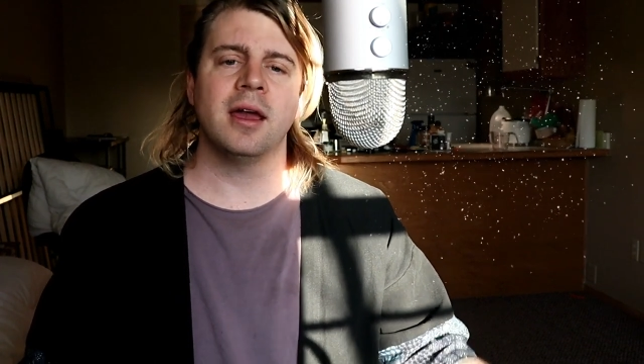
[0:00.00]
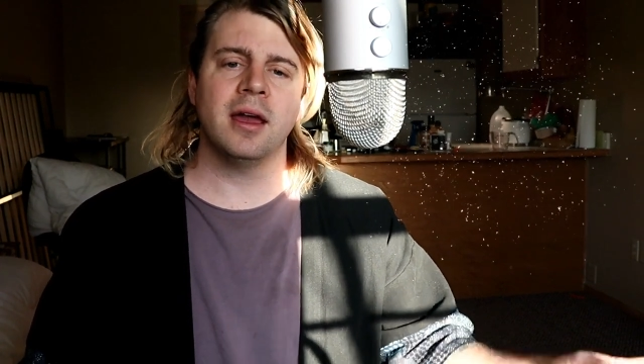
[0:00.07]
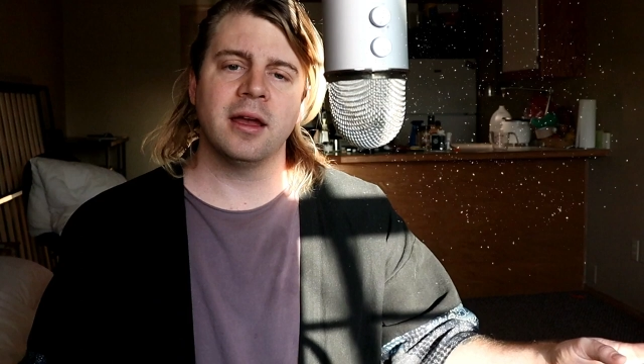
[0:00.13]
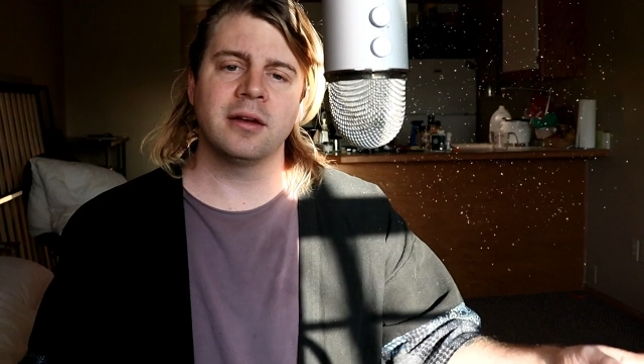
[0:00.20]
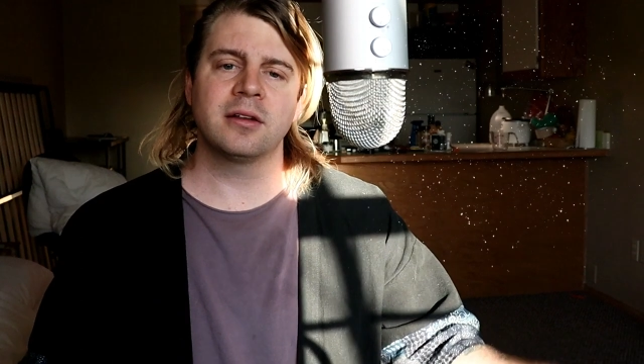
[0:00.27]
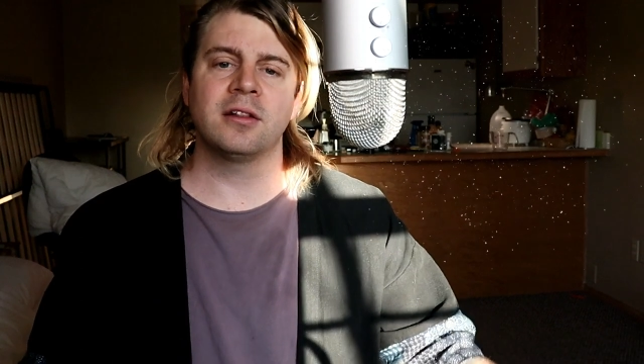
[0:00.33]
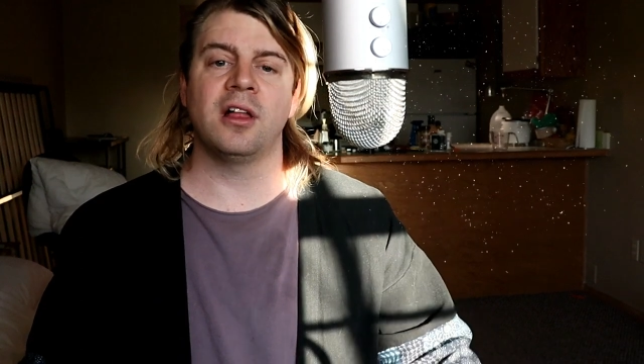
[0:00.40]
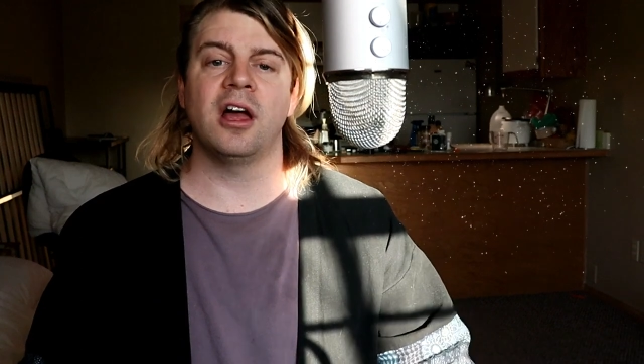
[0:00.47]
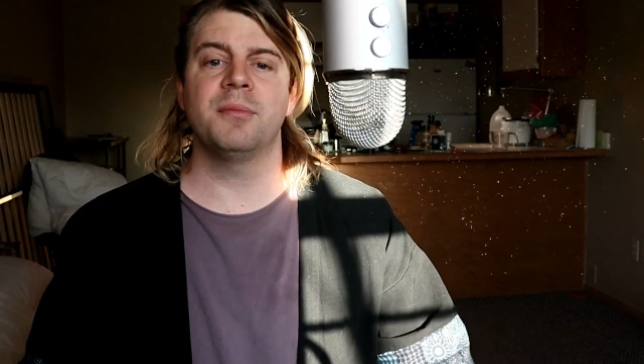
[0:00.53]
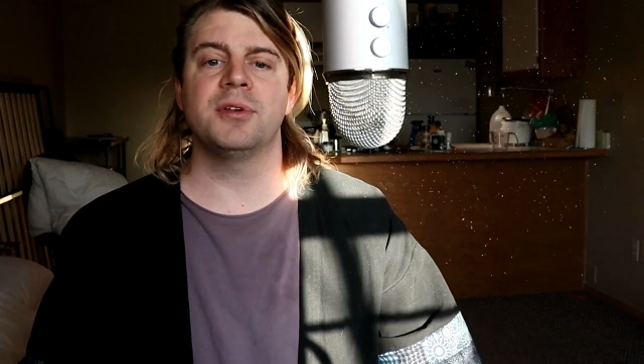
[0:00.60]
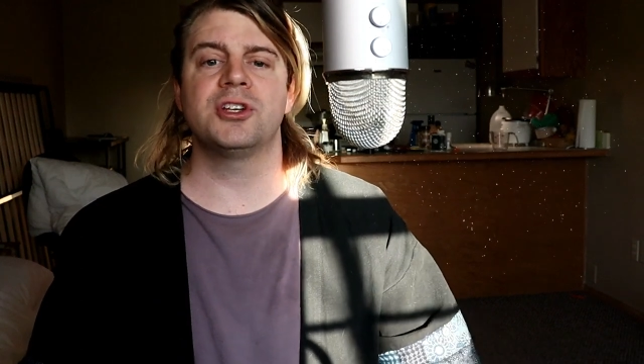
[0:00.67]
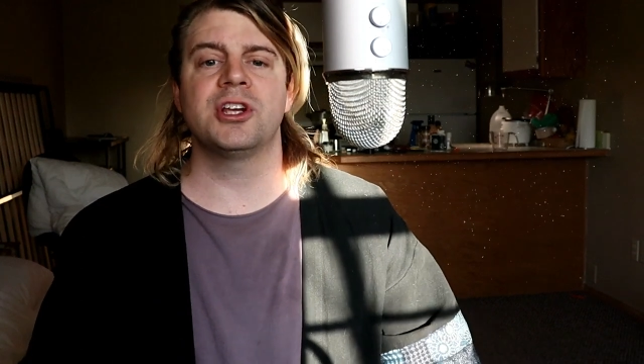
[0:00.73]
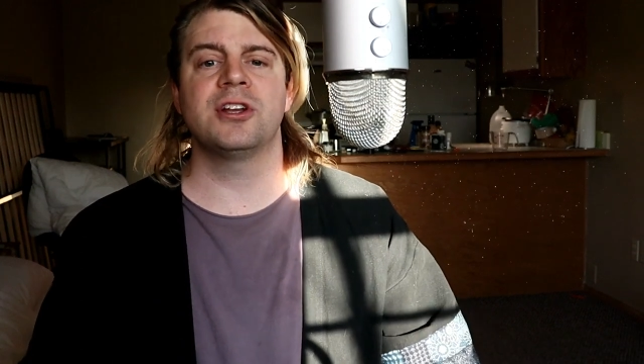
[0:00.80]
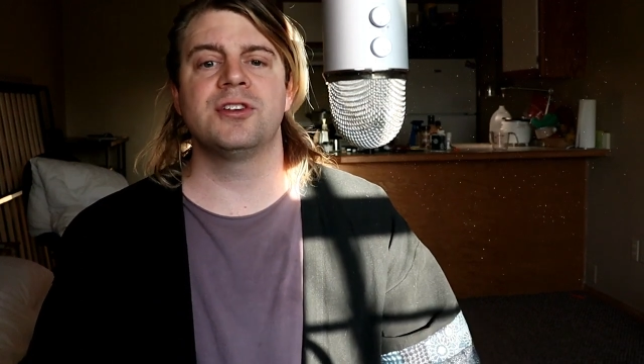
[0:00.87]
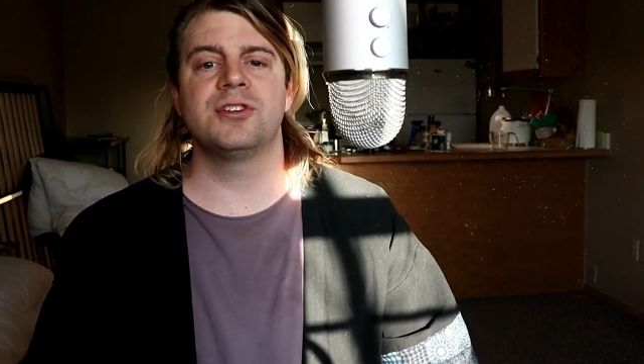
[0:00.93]
And
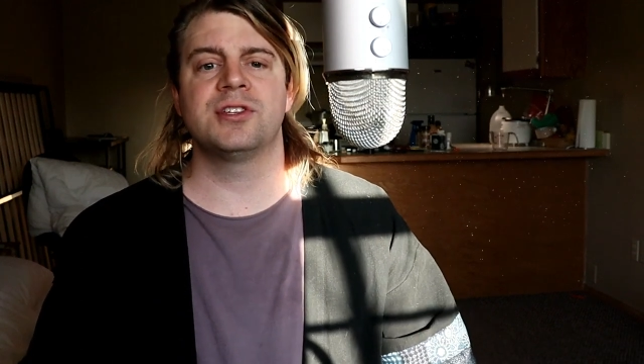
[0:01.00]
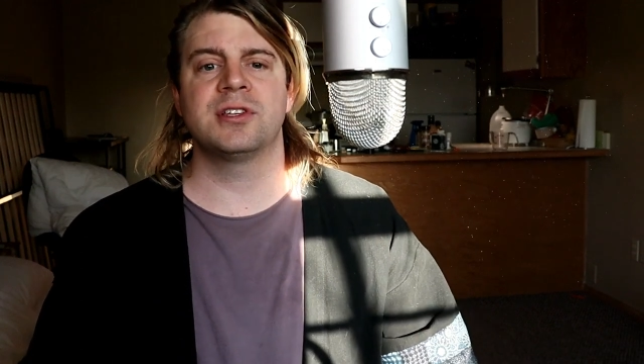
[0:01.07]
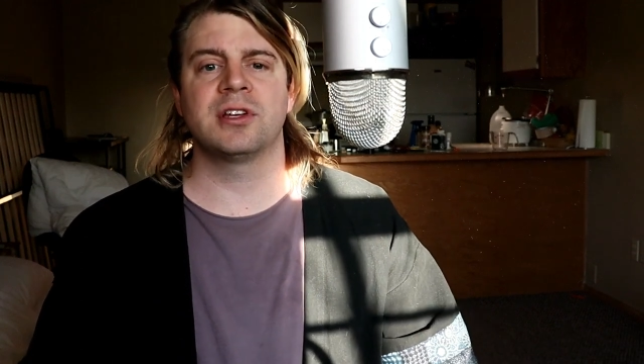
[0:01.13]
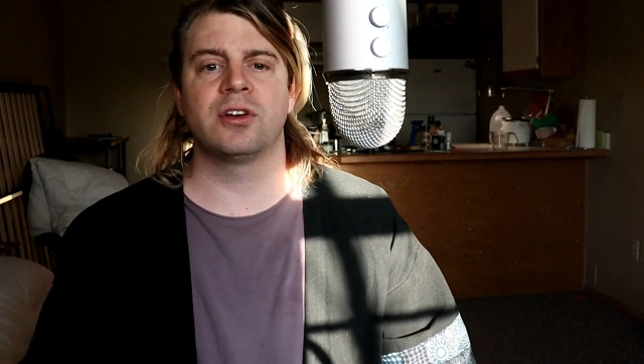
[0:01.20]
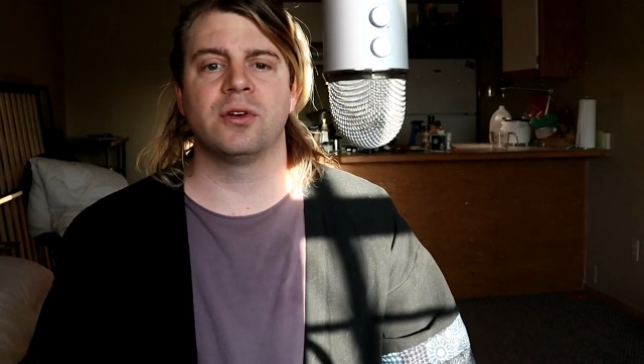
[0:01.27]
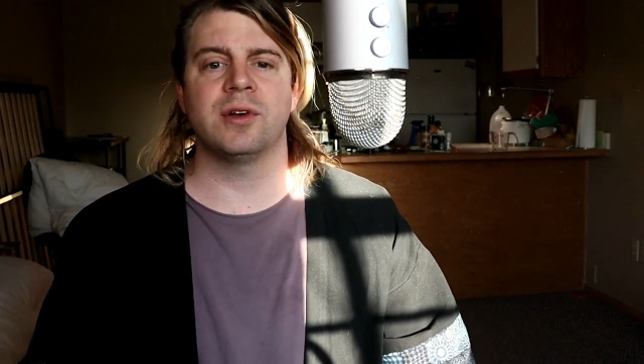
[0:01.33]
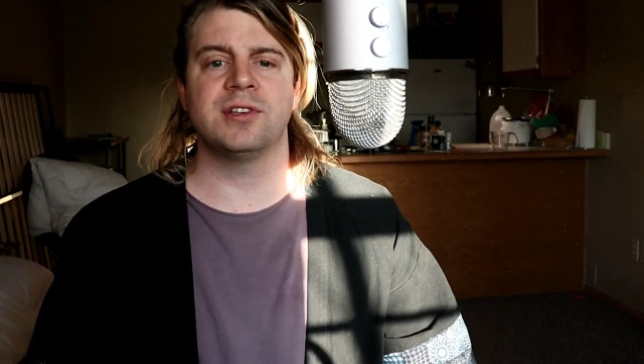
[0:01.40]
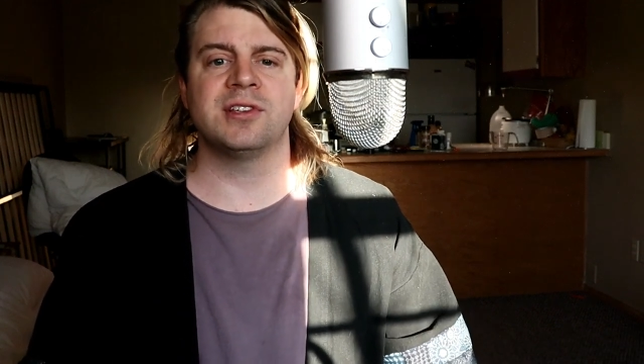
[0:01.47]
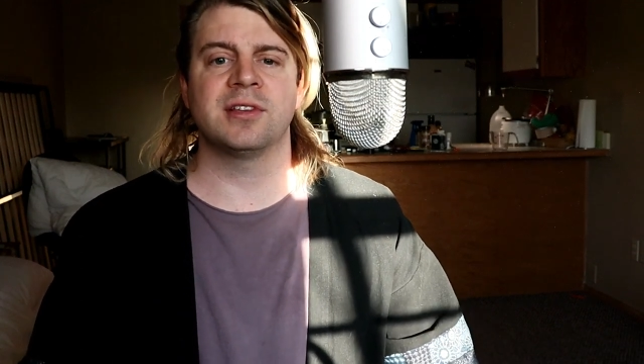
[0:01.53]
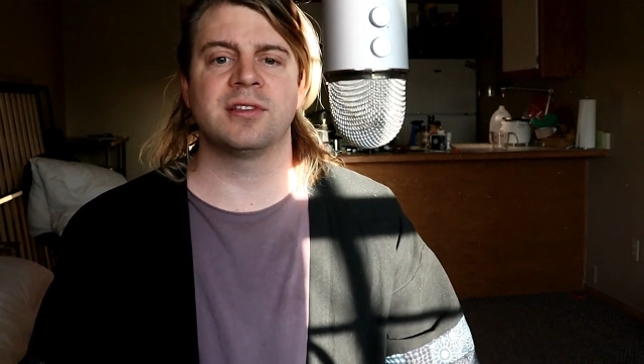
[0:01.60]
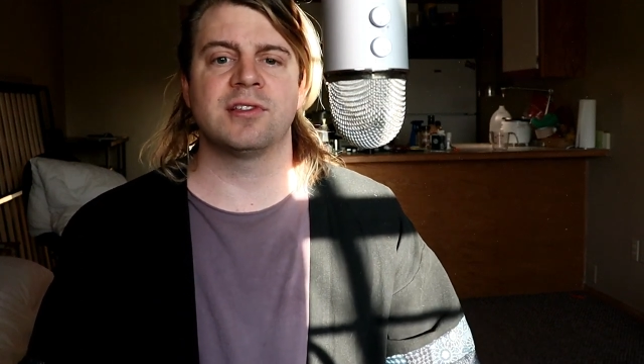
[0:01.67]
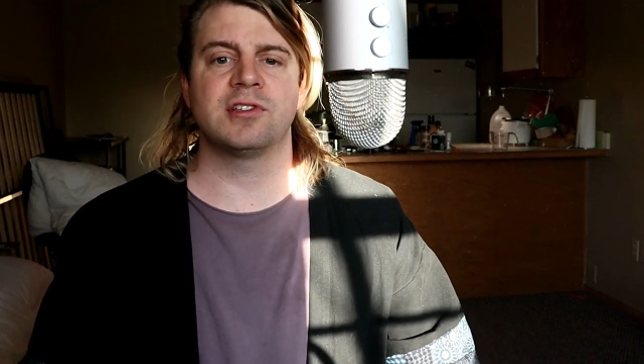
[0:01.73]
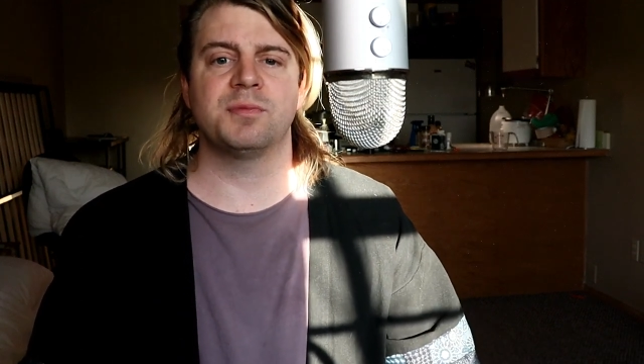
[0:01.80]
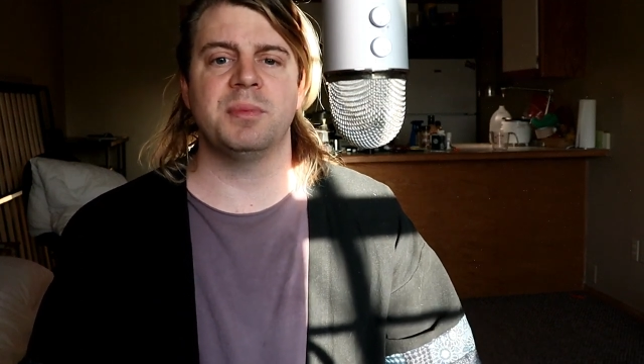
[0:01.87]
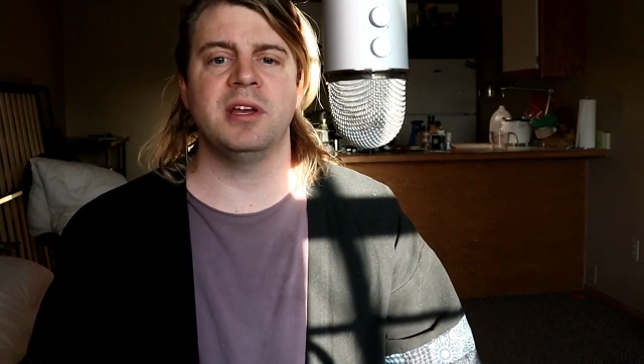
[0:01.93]
climate change is
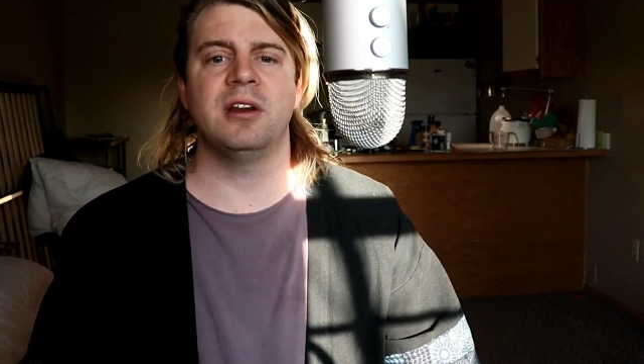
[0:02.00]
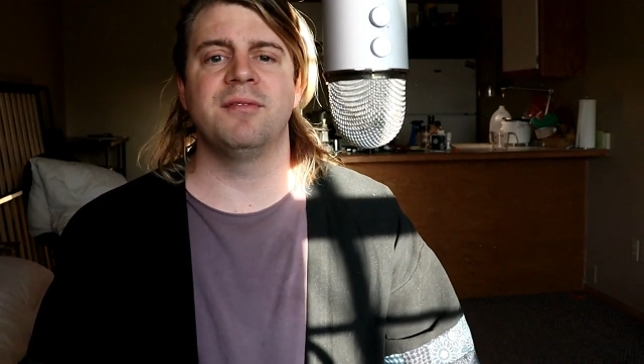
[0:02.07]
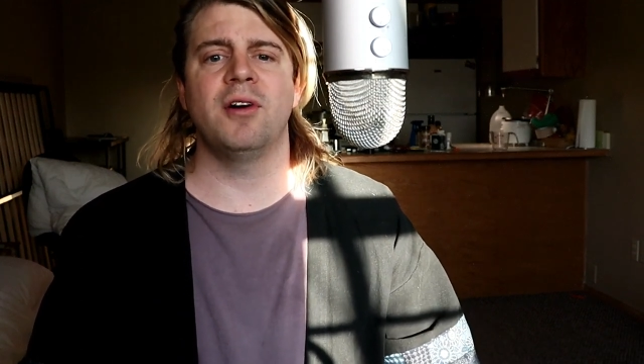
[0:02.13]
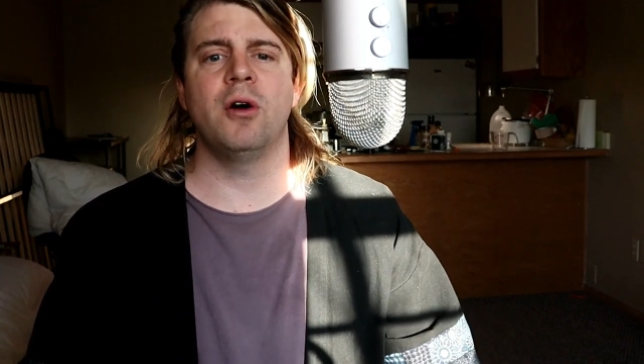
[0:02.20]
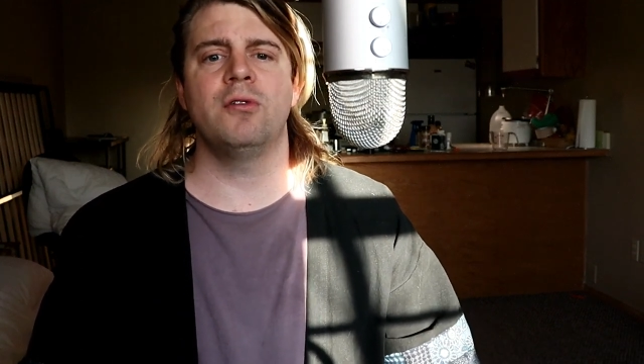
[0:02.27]
increasing the speed of